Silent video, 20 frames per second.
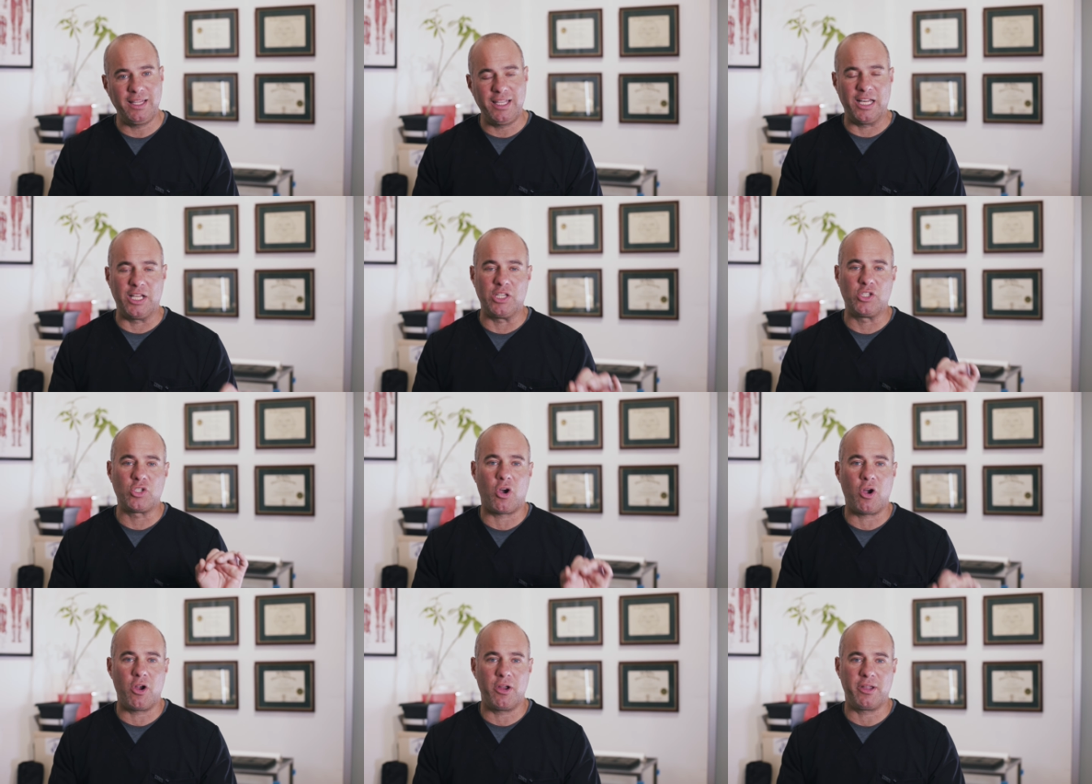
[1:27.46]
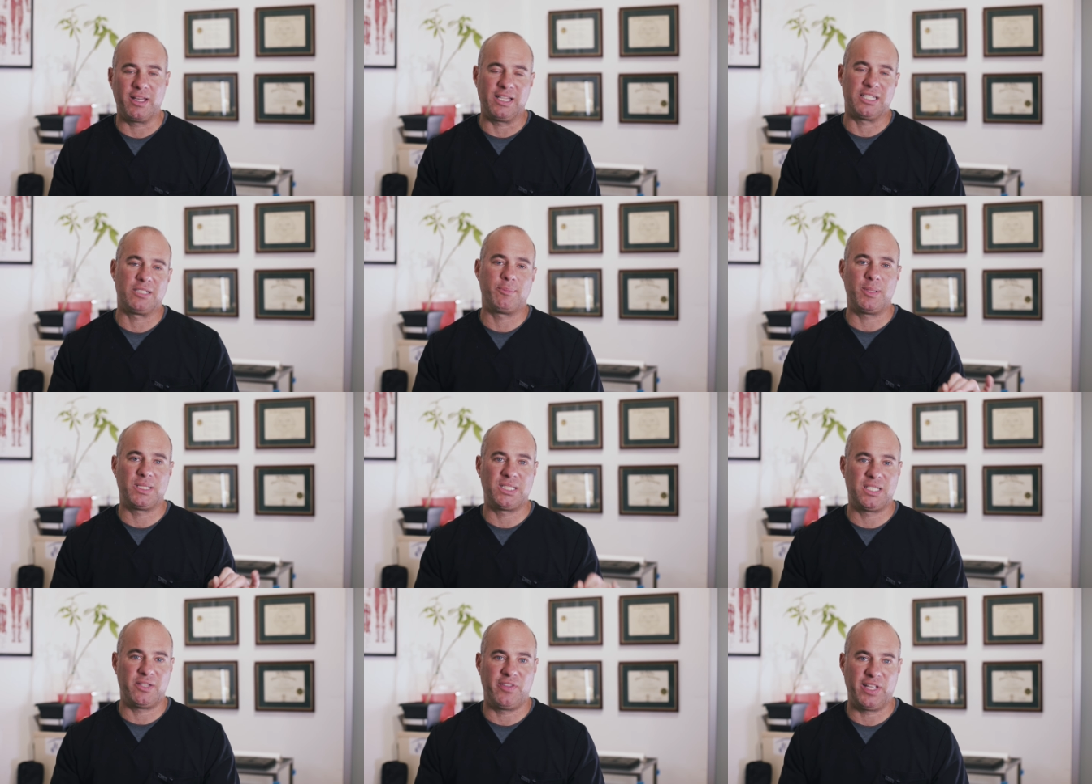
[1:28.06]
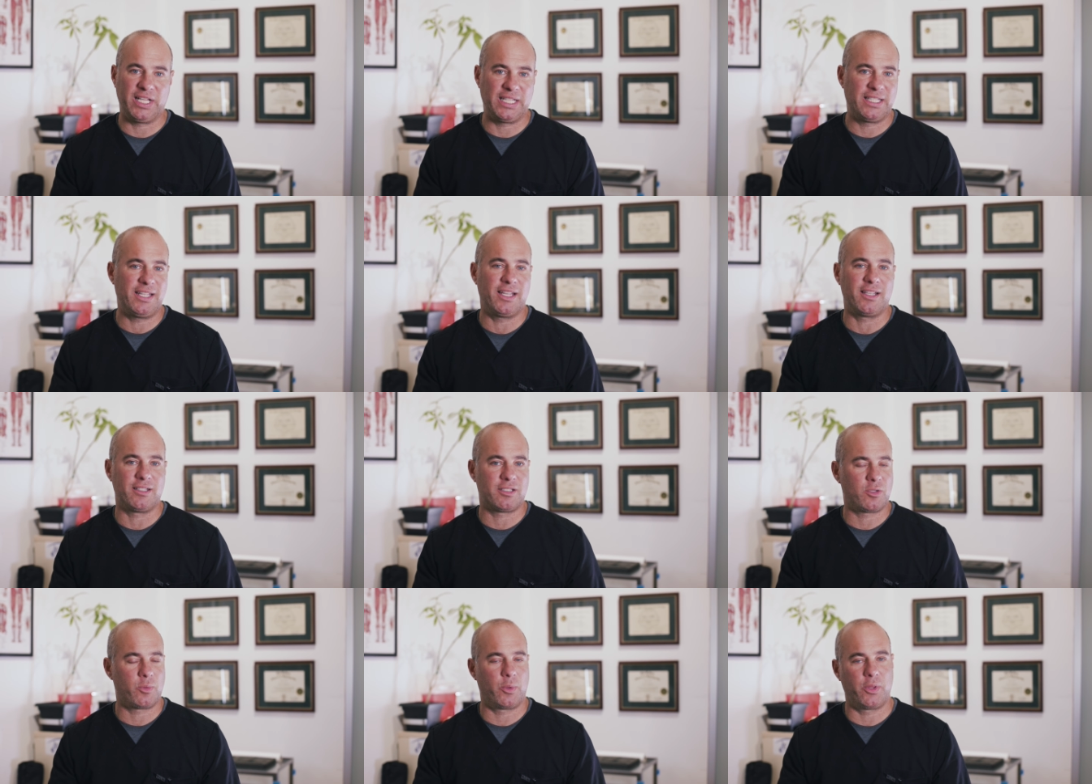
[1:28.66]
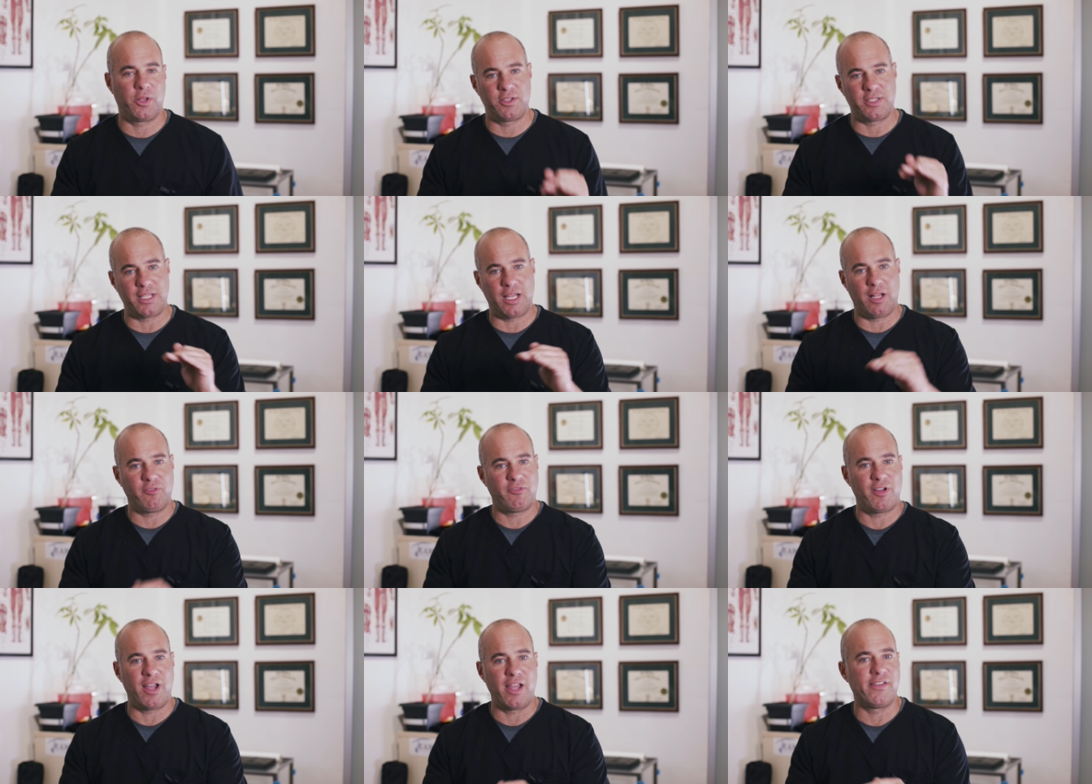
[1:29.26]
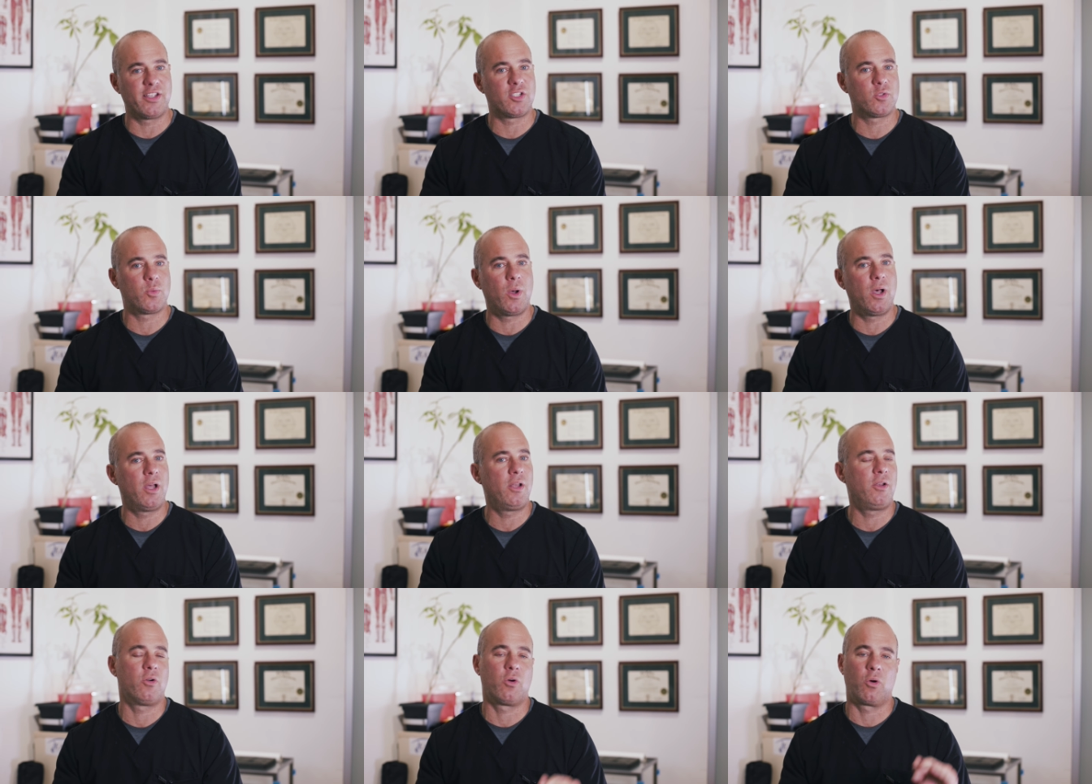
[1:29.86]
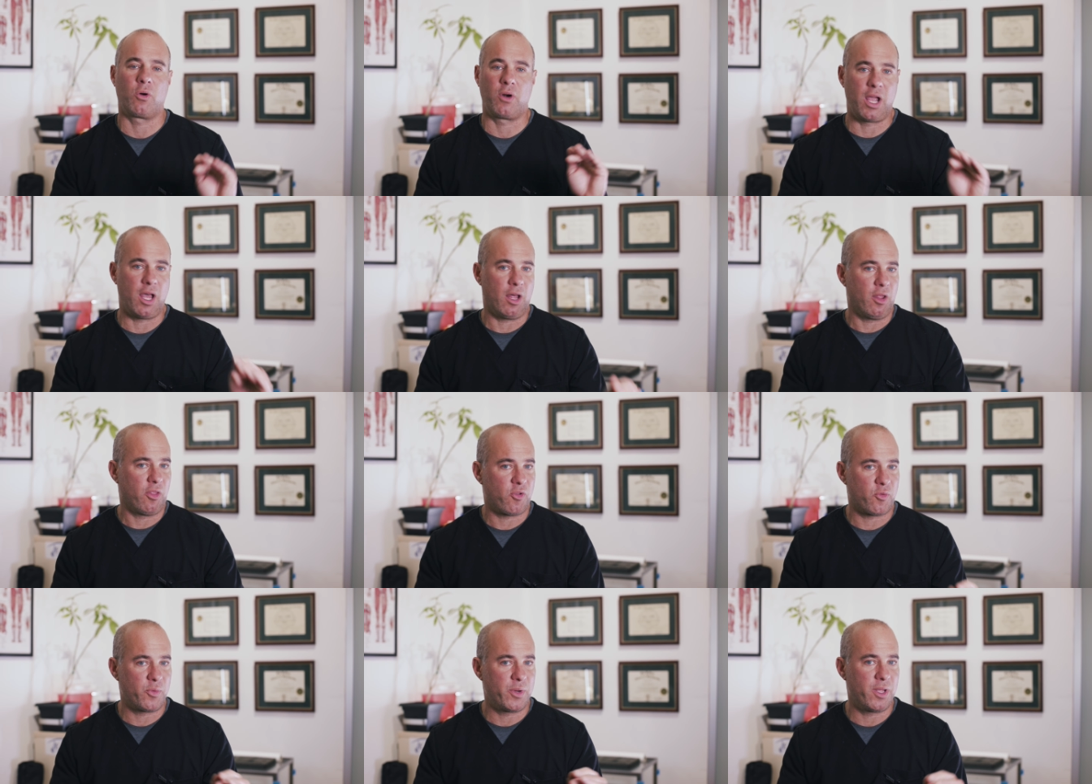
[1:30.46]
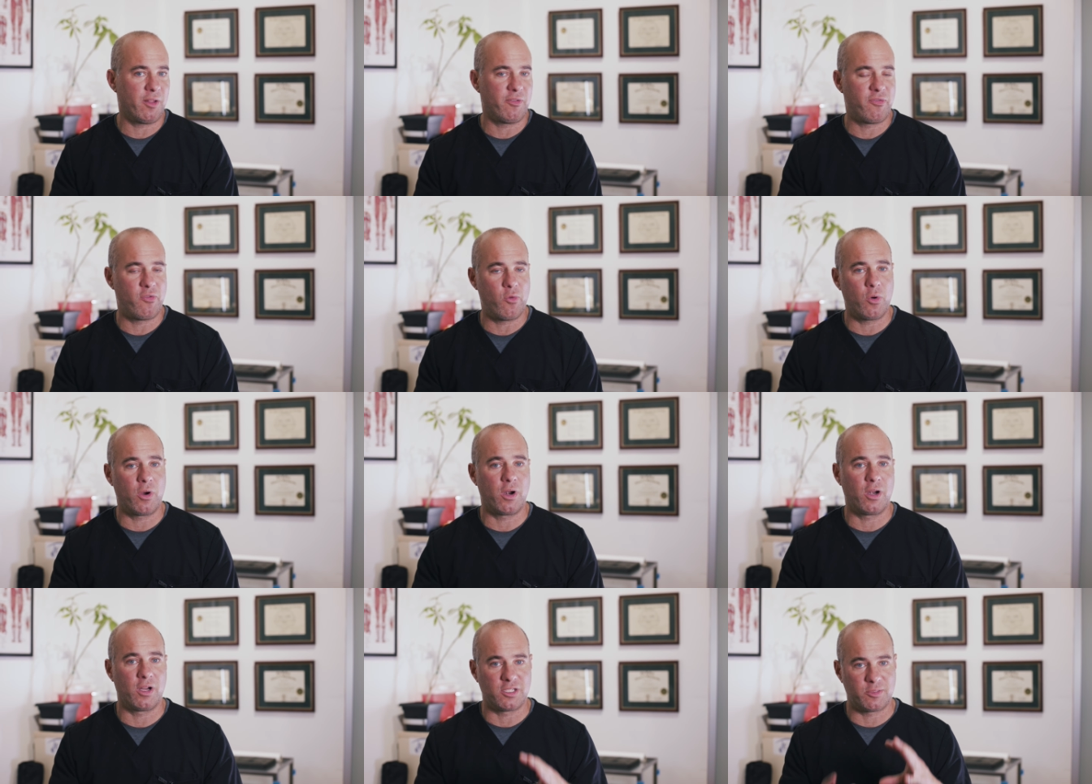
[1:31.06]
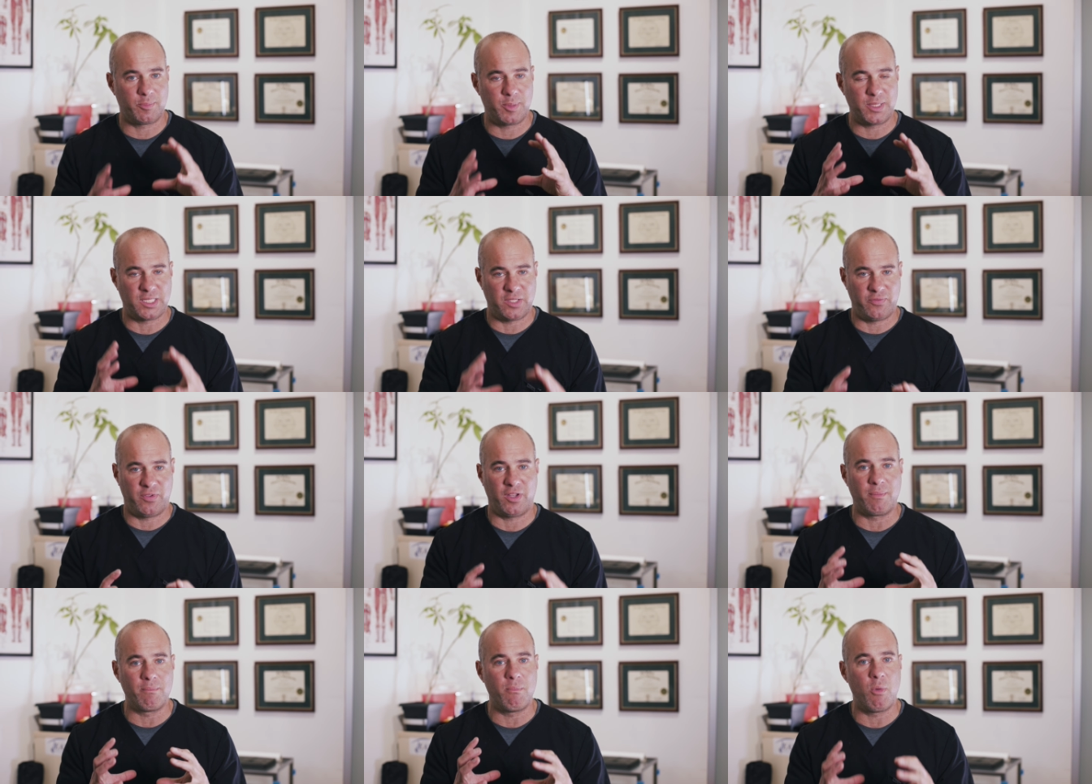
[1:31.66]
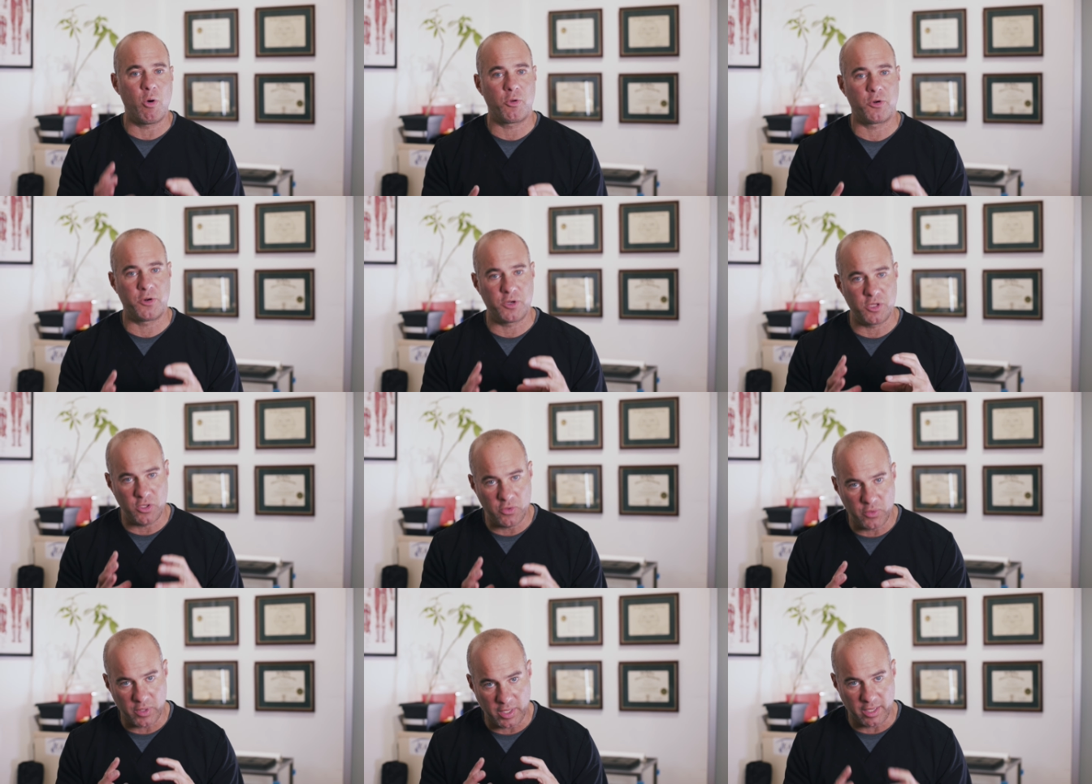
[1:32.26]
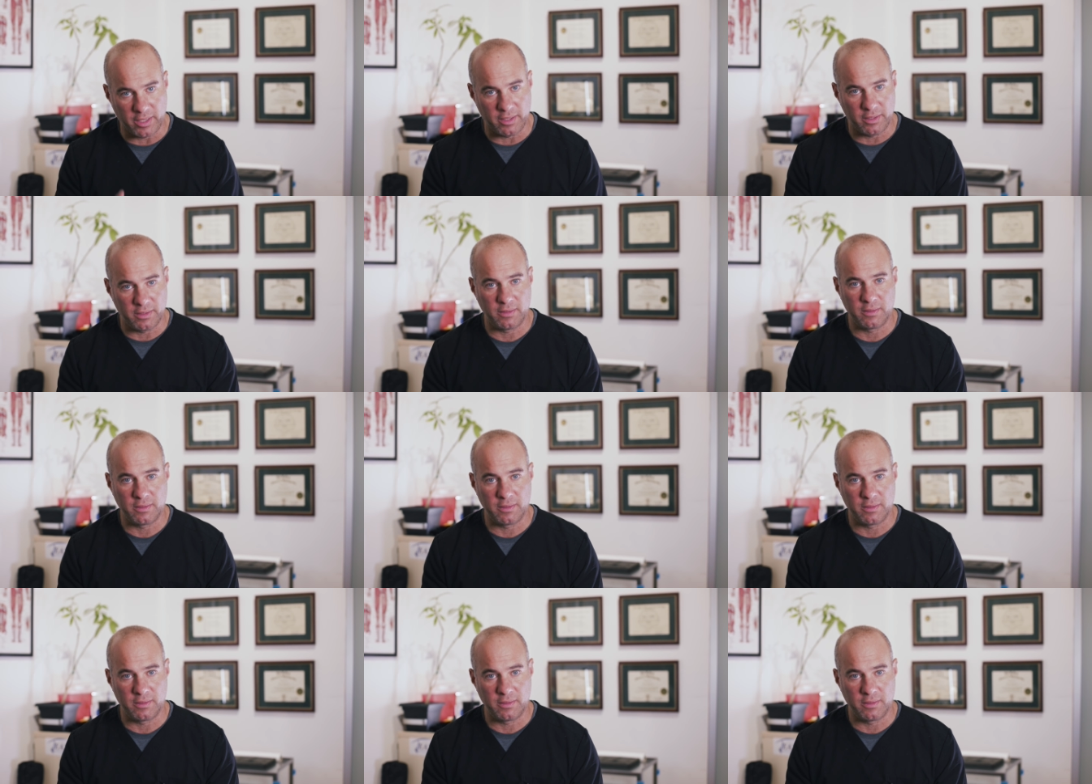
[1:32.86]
in and target a specific disc, whether it's L5-S1 or L3-L4, a specific motor unit.